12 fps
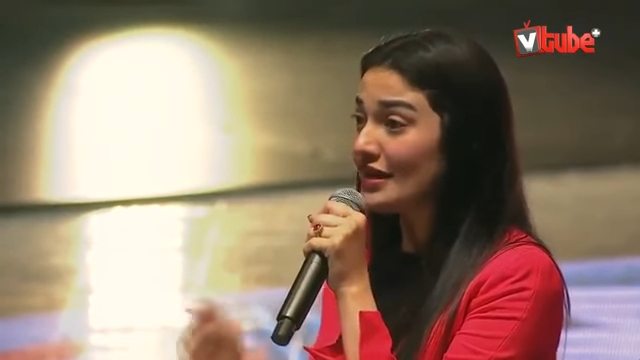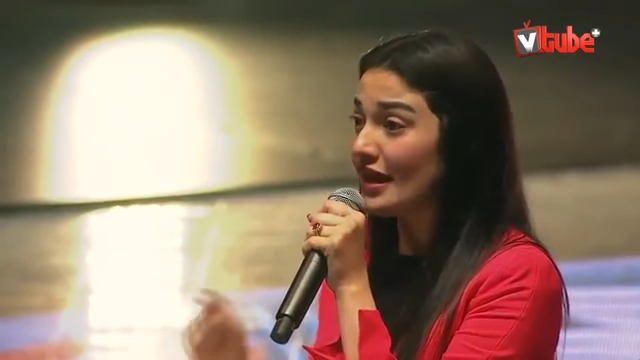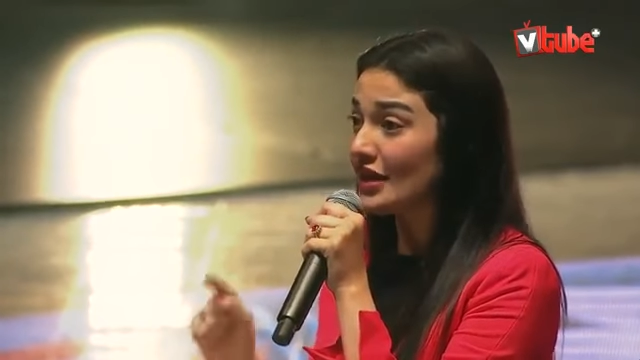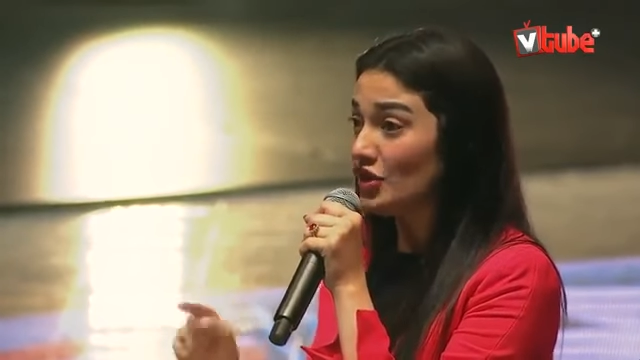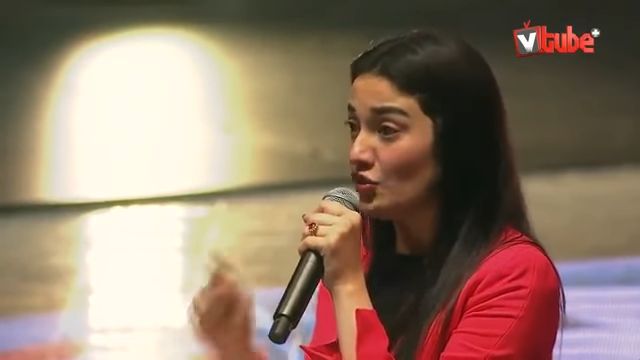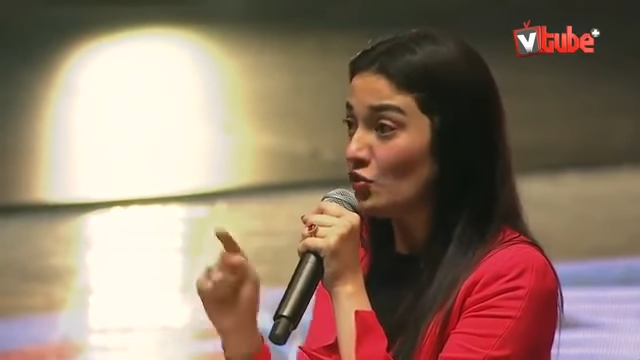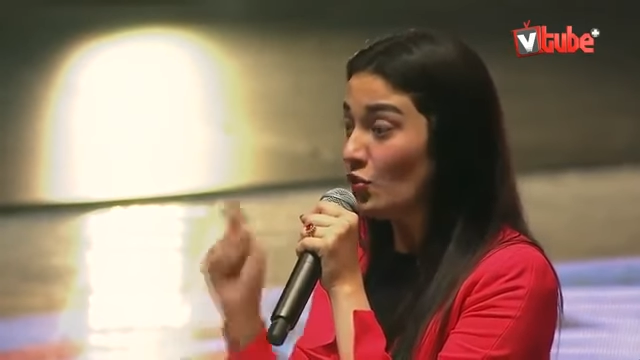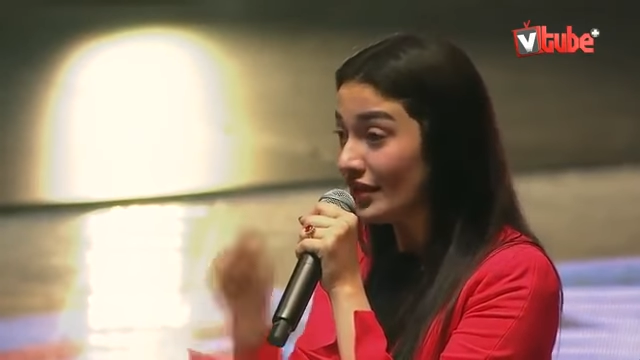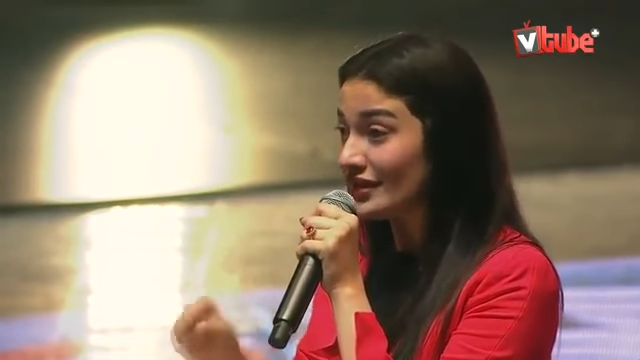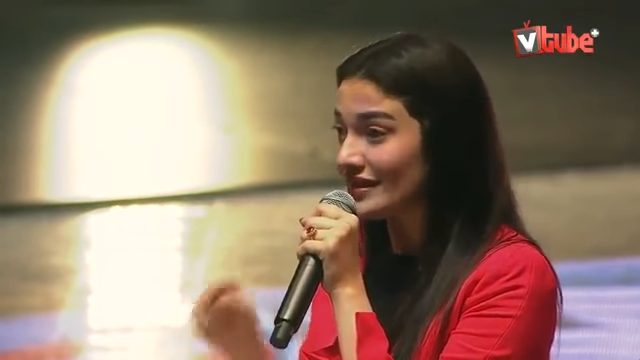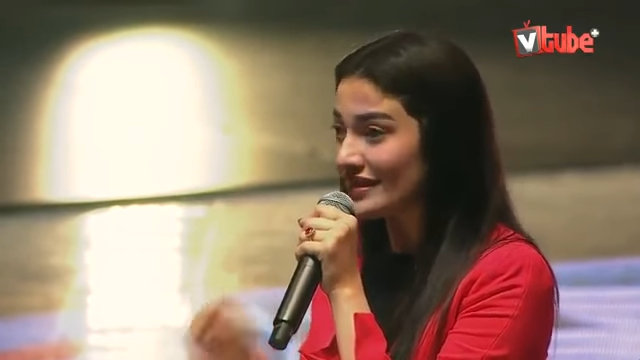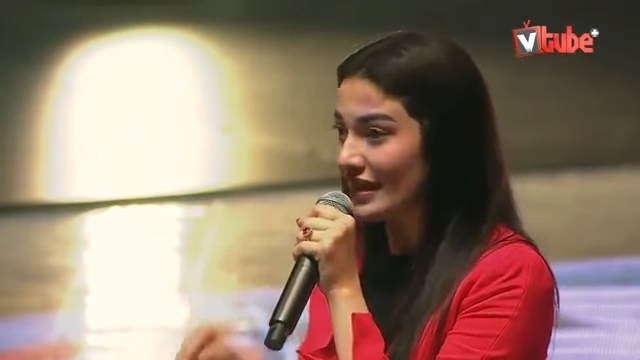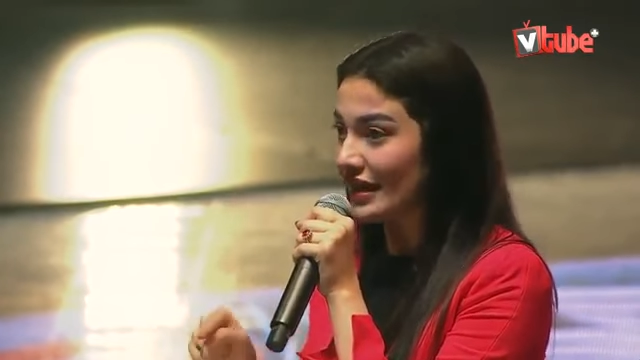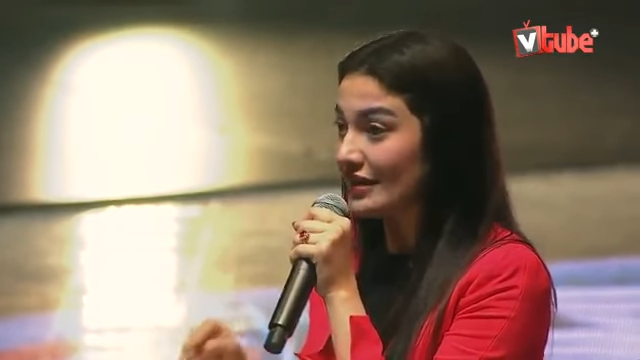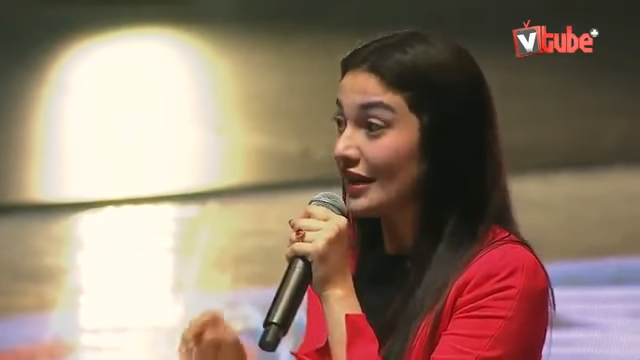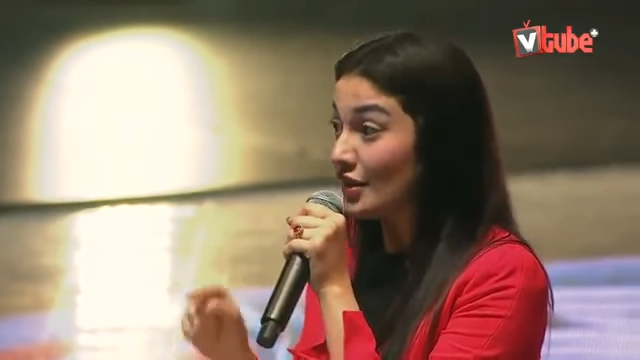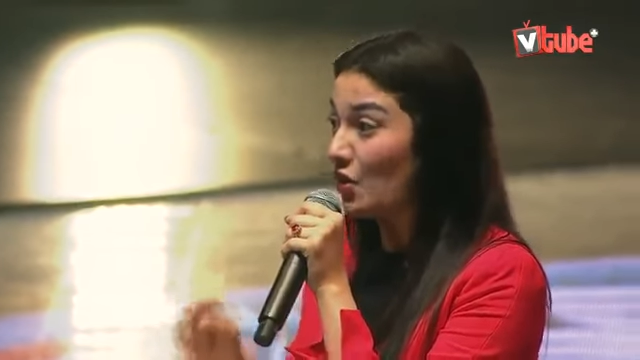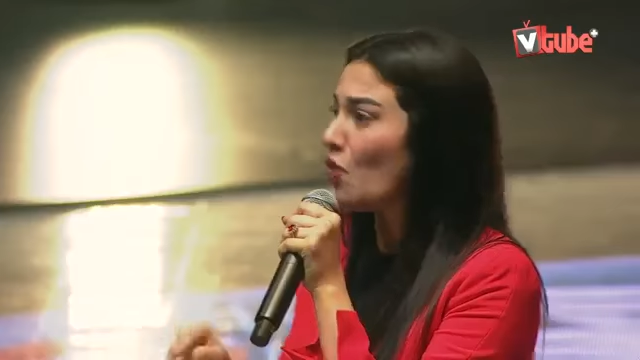day you will say
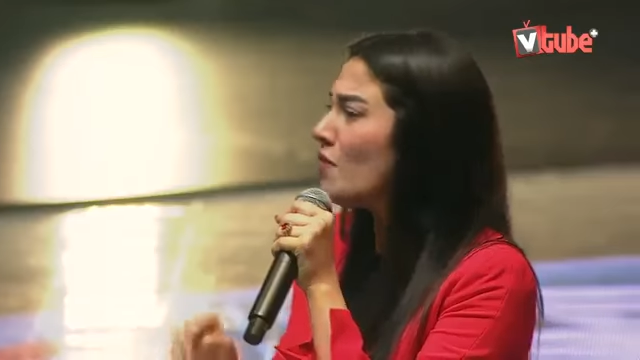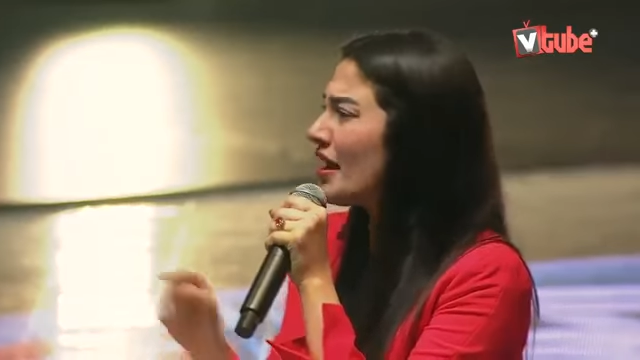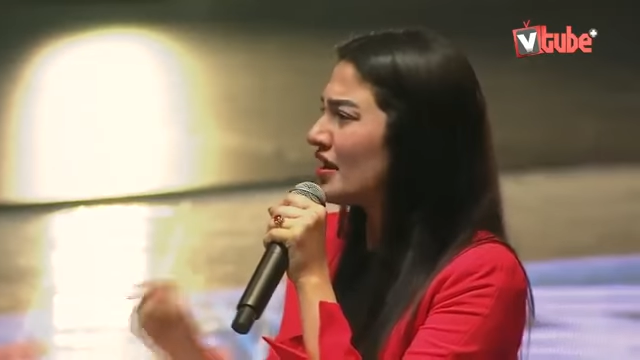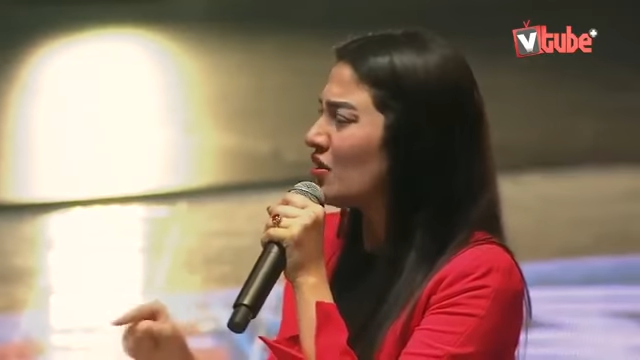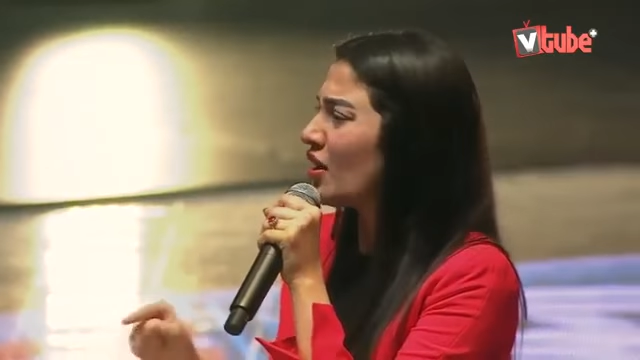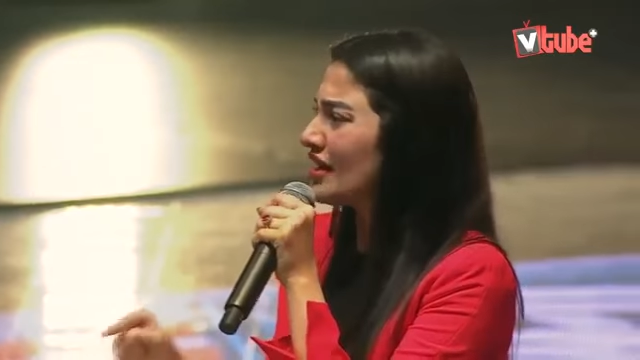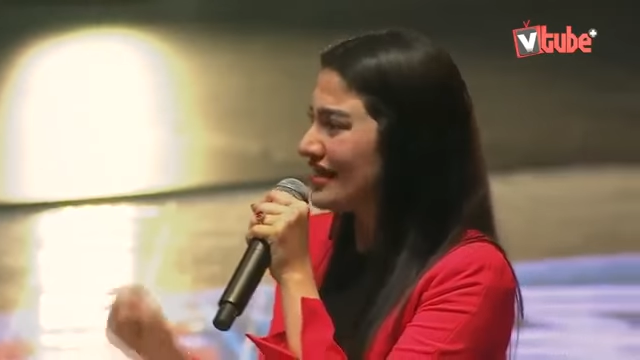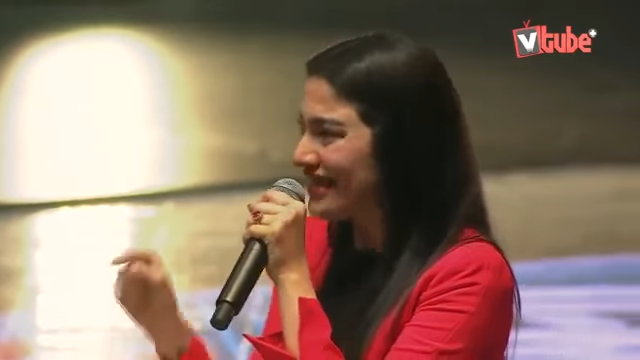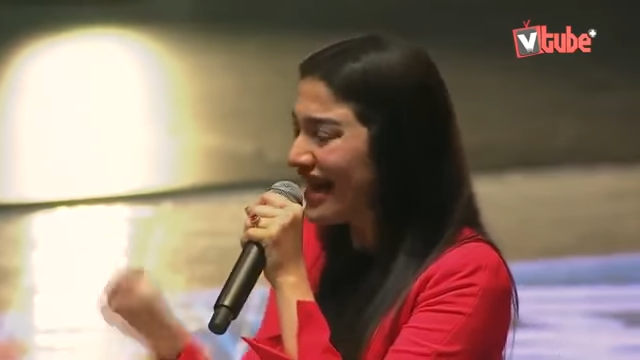that, oh my God,